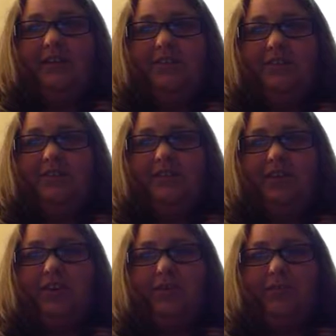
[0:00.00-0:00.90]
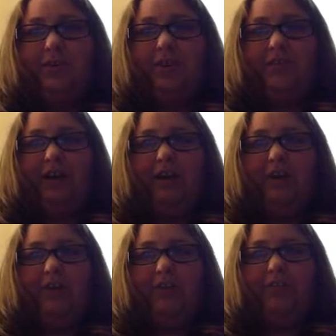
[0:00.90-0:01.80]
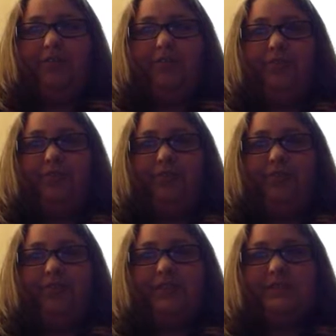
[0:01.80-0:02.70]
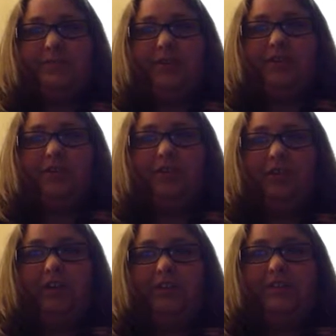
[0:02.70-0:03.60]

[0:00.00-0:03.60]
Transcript: Do you see the humor of how this picture looks